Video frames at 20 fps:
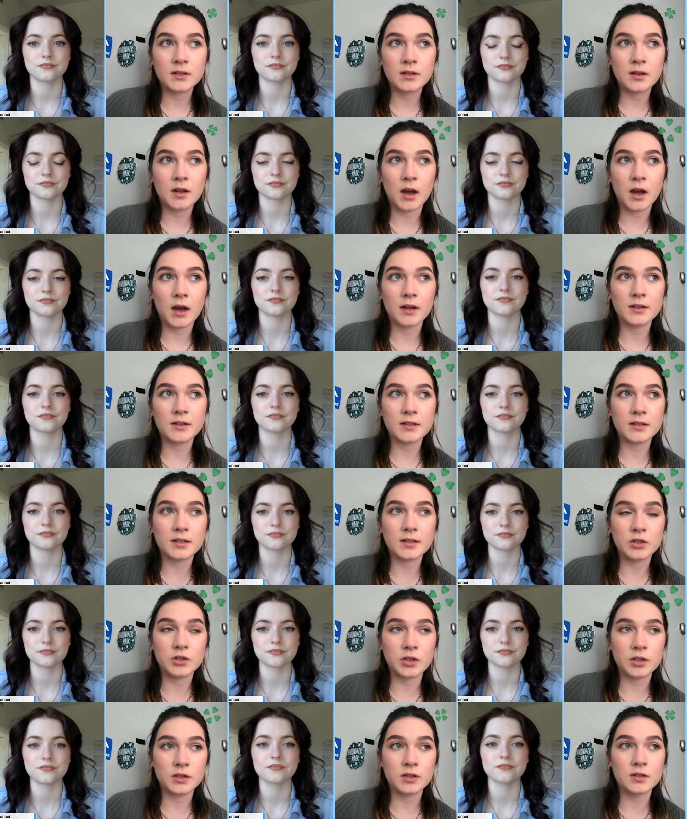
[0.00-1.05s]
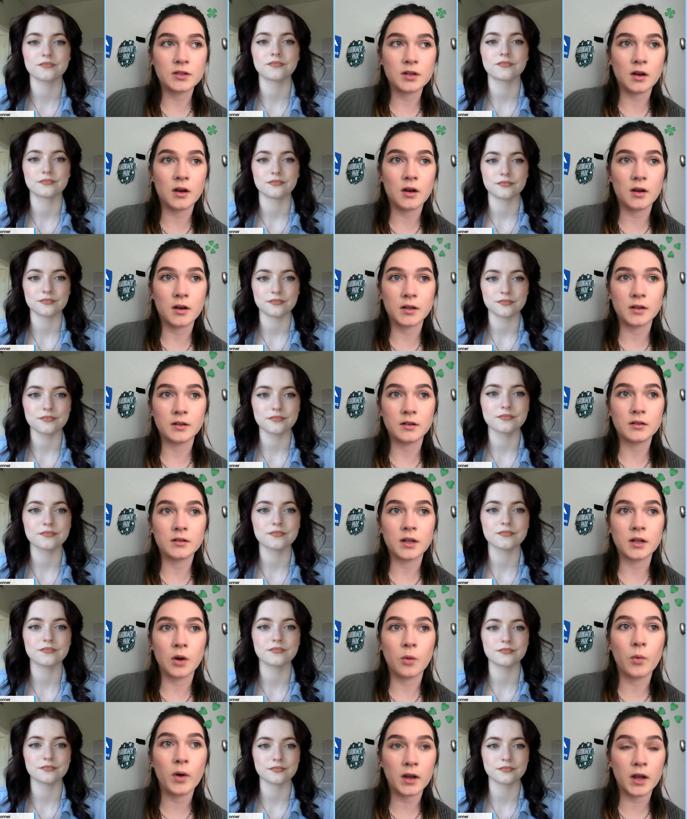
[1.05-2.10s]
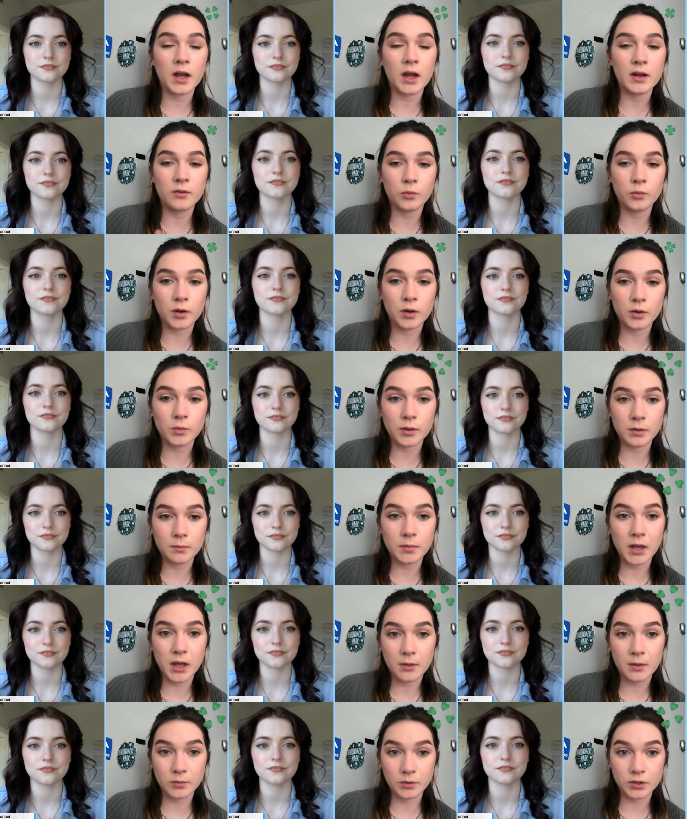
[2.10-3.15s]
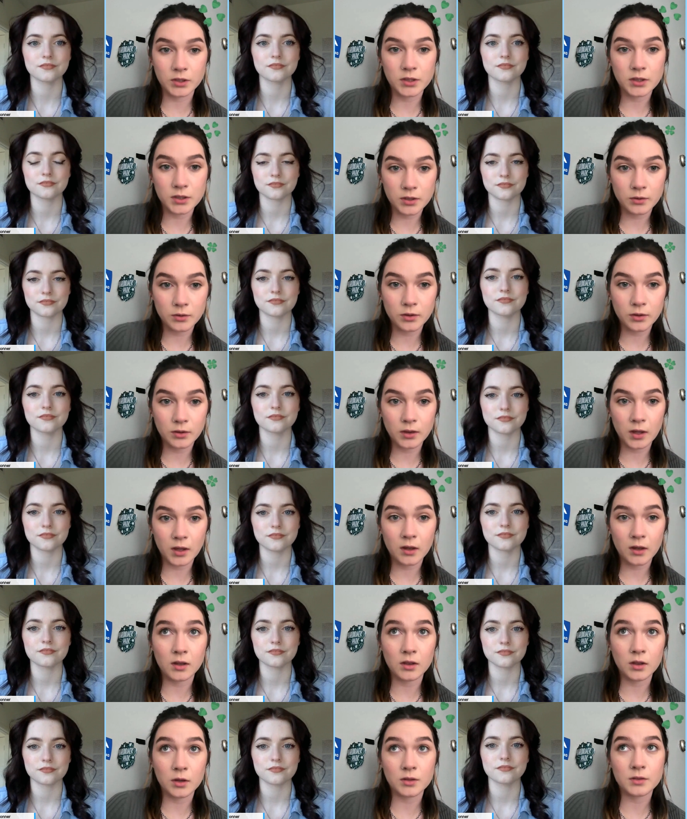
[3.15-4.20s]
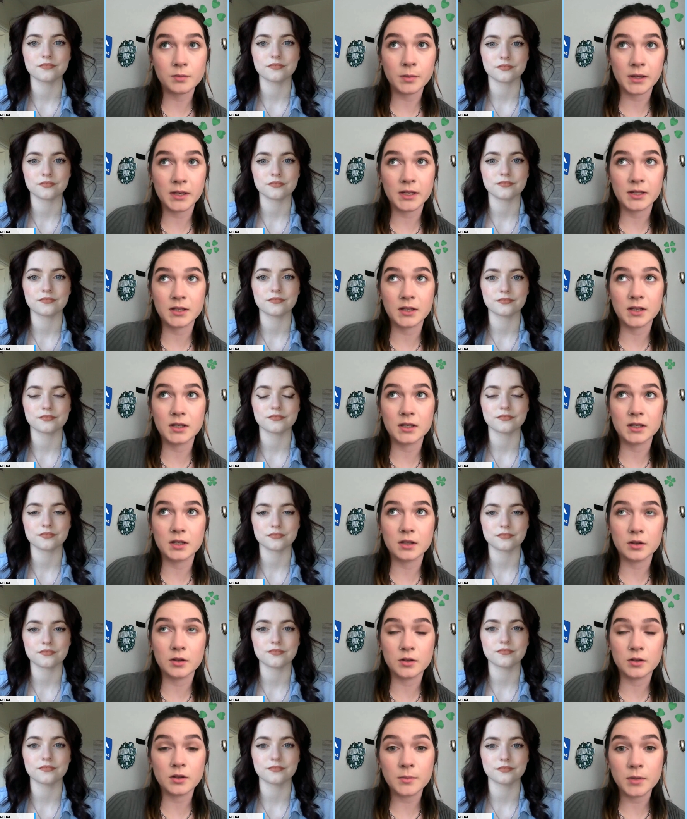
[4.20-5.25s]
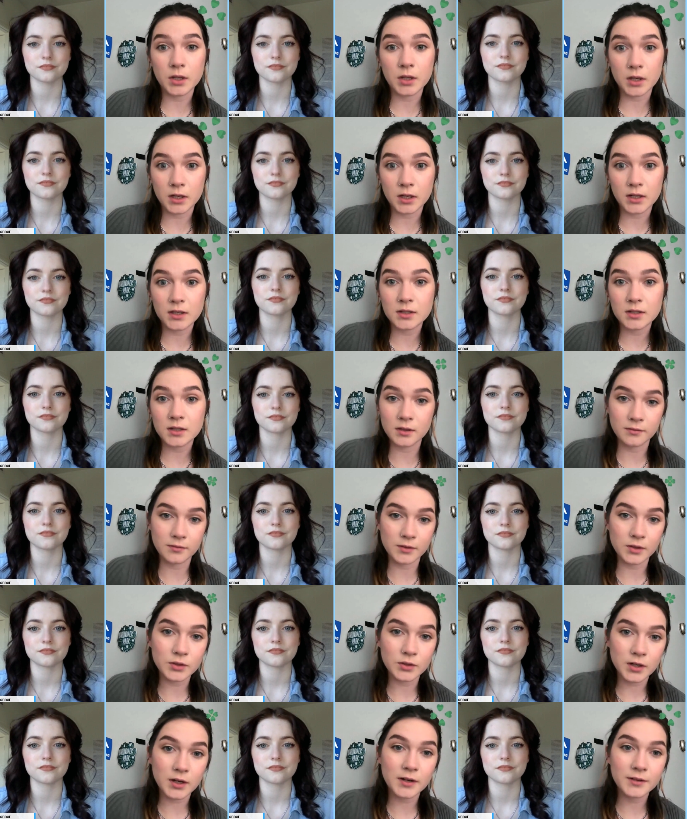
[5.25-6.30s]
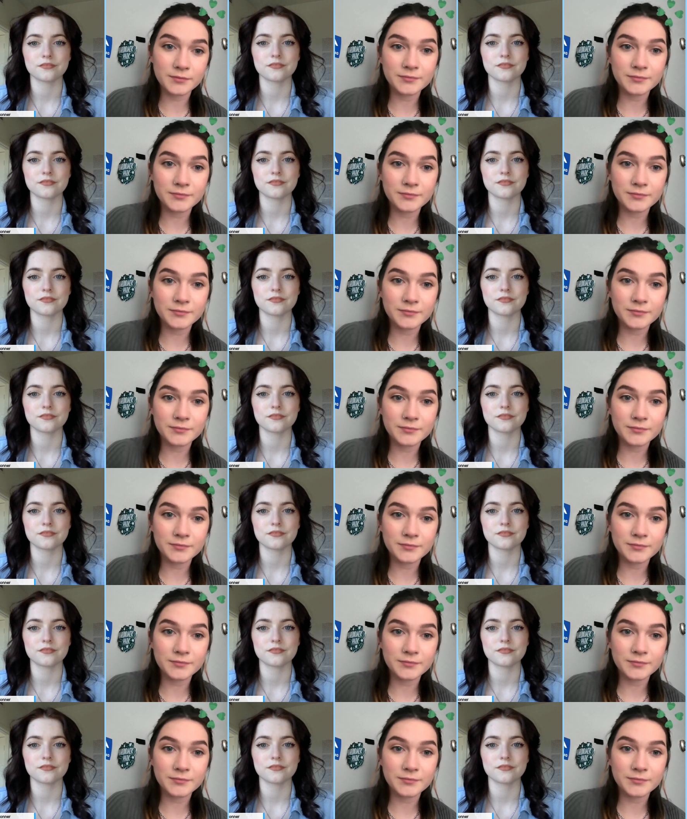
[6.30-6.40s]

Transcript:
Speaker 1: uh, decisions on you know what kind of work we'd be able to do in those places in those communities in the future